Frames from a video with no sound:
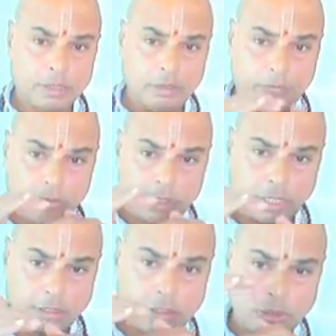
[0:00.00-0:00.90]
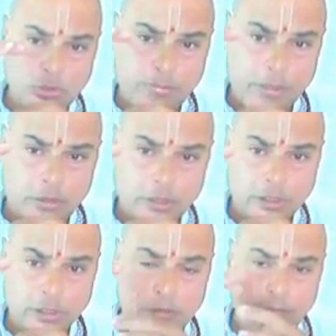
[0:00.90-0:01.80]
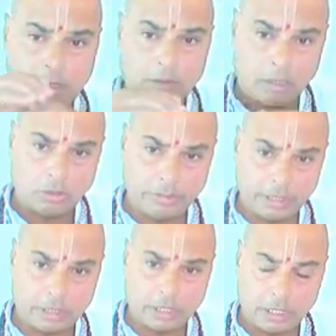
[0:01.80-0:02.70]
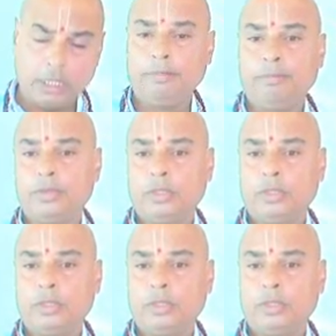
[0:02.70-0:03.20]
If you touch that superconscious level, automatically